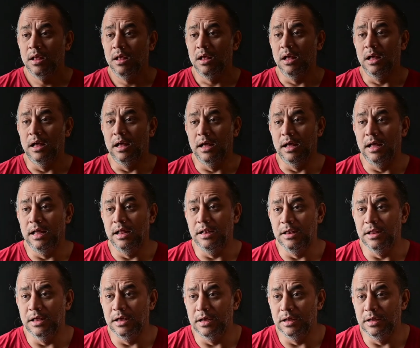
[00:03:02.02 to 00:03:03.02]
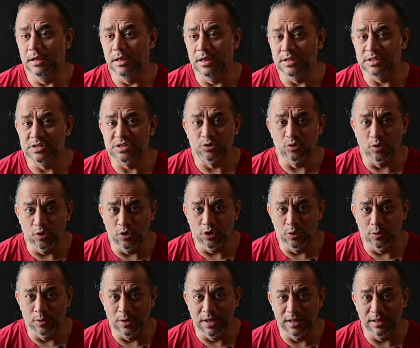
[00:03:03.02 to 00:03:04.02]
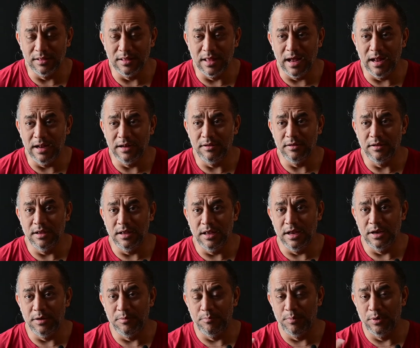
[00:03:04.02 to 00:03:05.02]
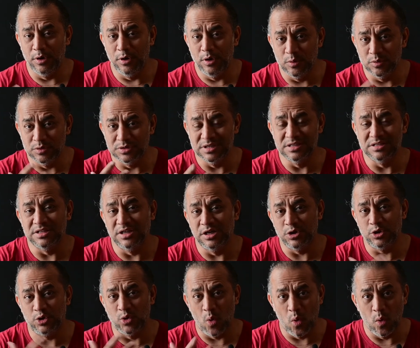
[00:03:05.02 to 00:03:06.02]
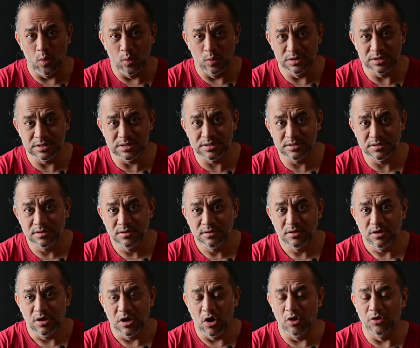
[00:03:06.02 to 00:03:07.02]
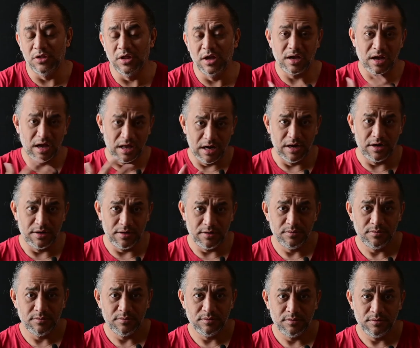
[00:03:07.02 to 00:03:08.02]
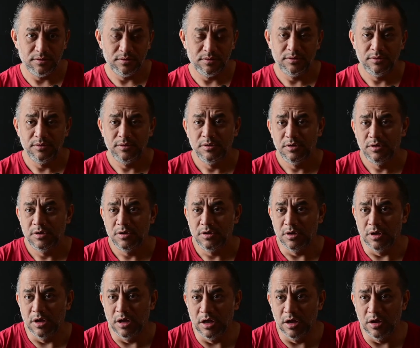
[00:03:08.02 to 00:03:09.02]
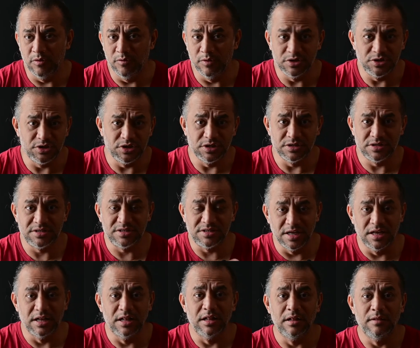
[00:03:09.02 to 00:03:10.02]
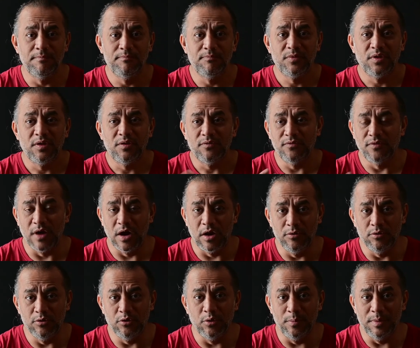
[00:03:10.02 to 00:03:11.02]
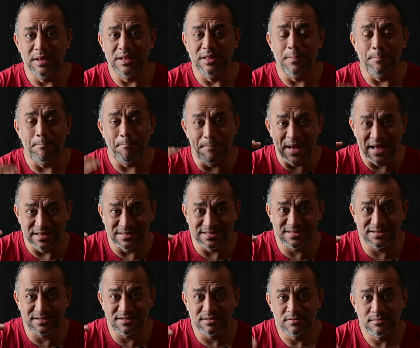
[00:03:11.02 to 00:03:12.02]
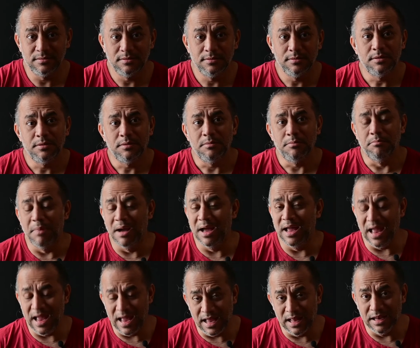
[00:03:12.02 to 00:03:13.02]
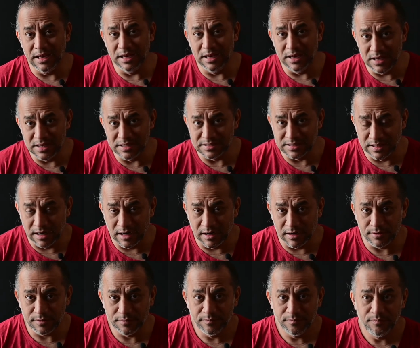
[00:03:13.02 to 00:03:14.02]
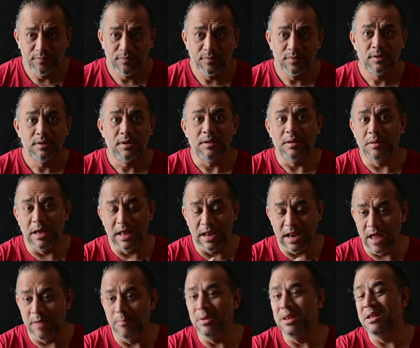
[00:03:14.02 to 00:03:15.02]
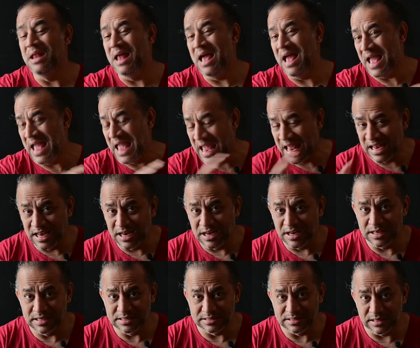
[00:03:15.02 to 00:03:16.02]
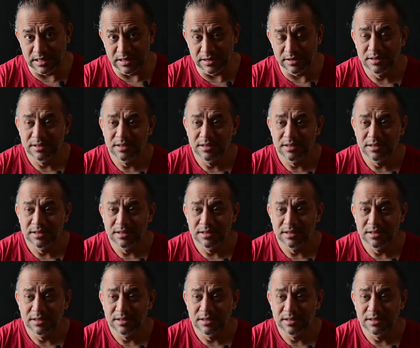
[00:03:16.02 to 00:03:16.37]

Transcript: And it's so unique that it produces the tones or the color, which is still found to be the best by any DSLR, and I mean any DSLR.